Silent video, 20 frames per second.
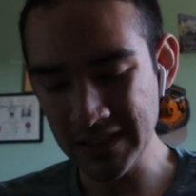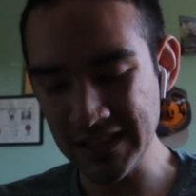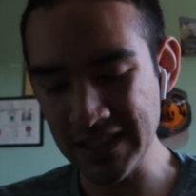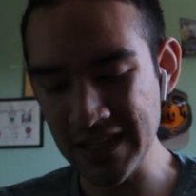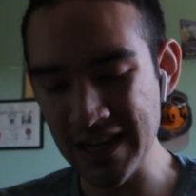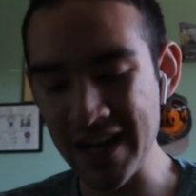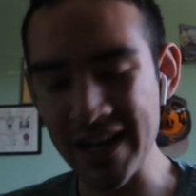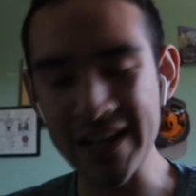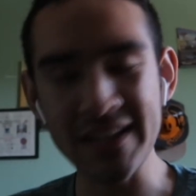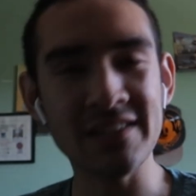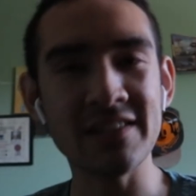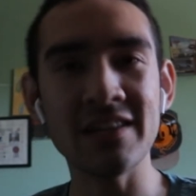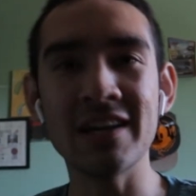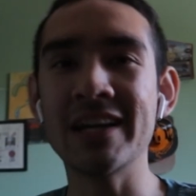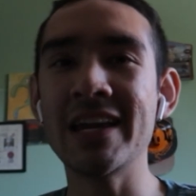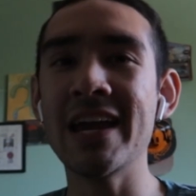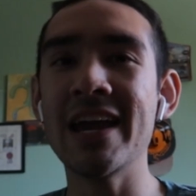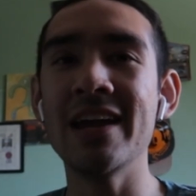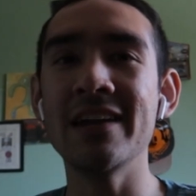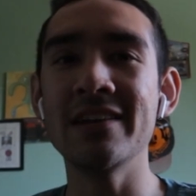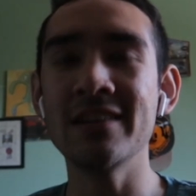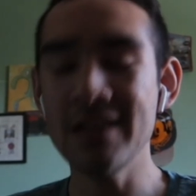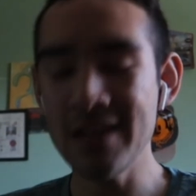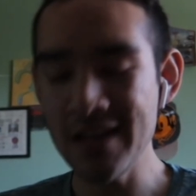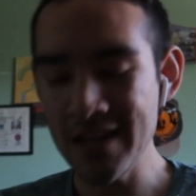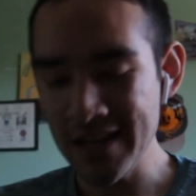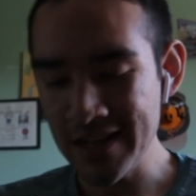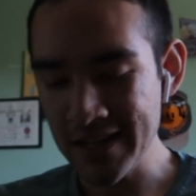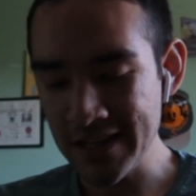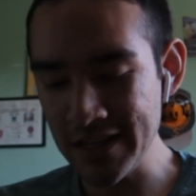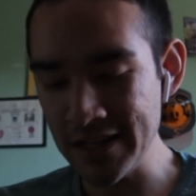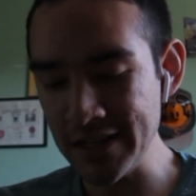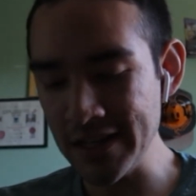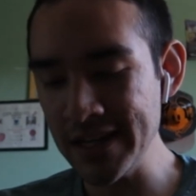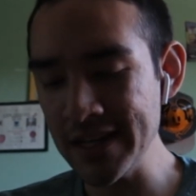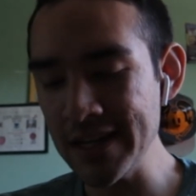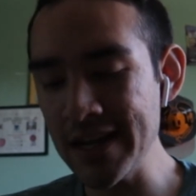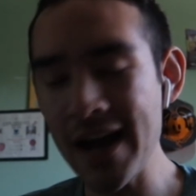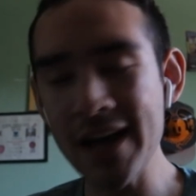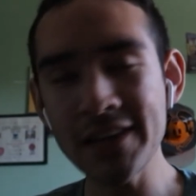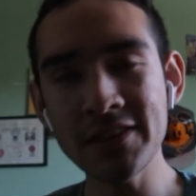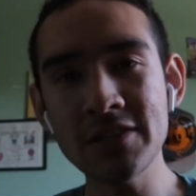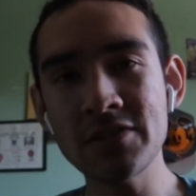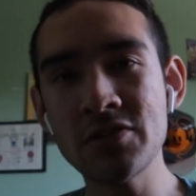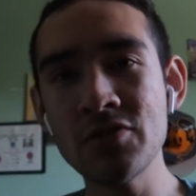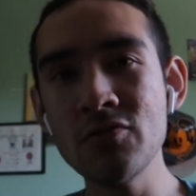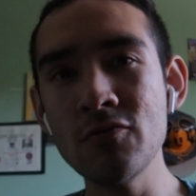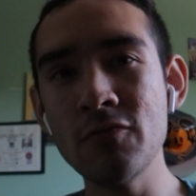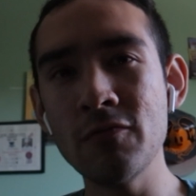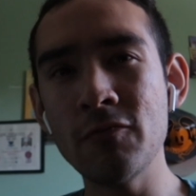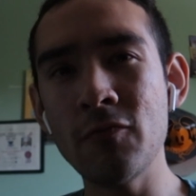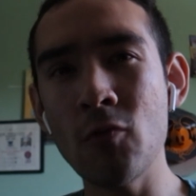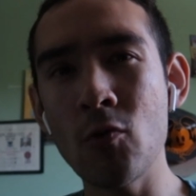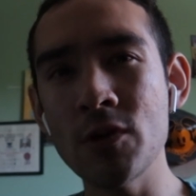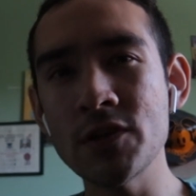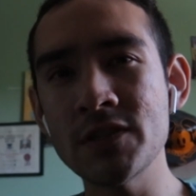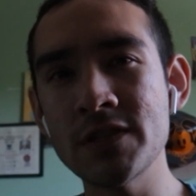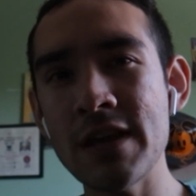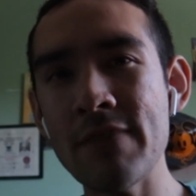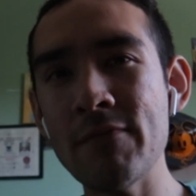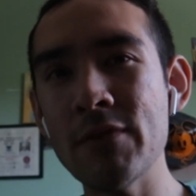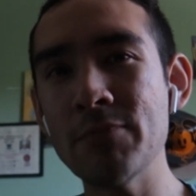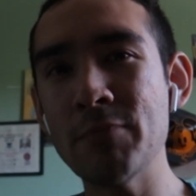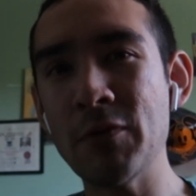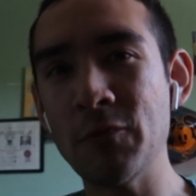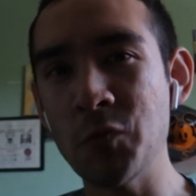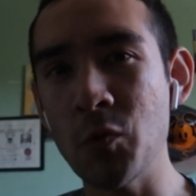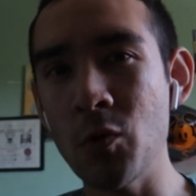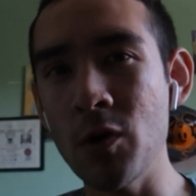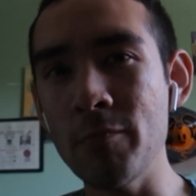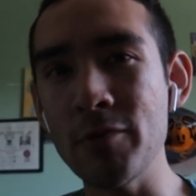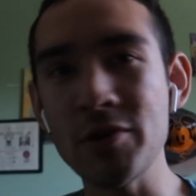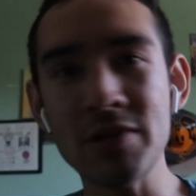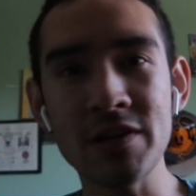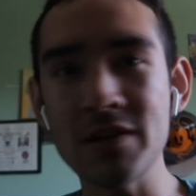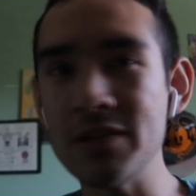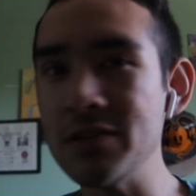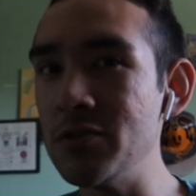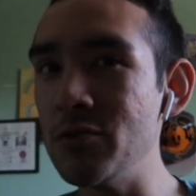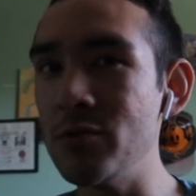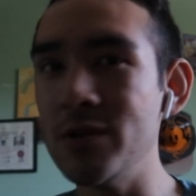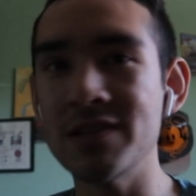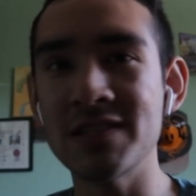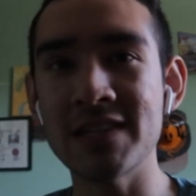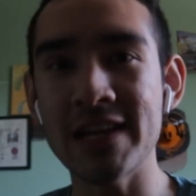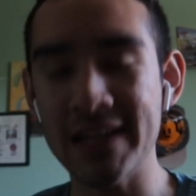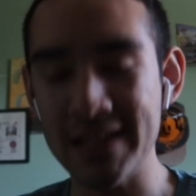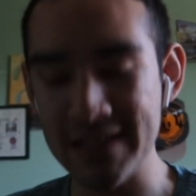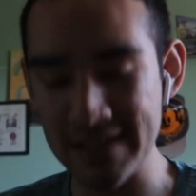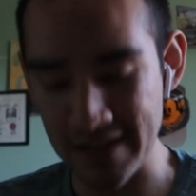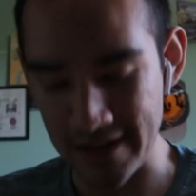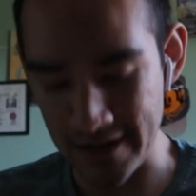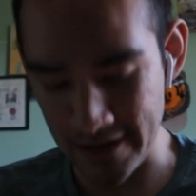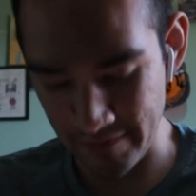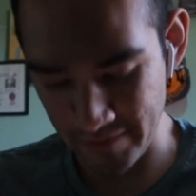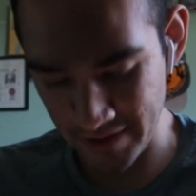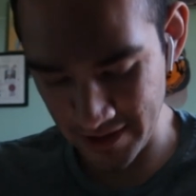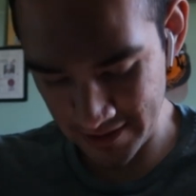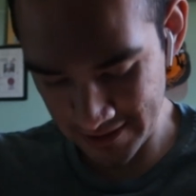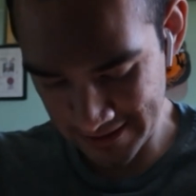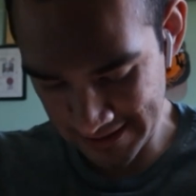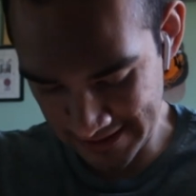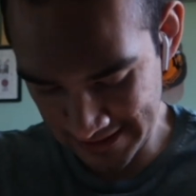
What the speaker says: Yikes. Again, he got the 2-4-7 before, but he couldn't do it a second time.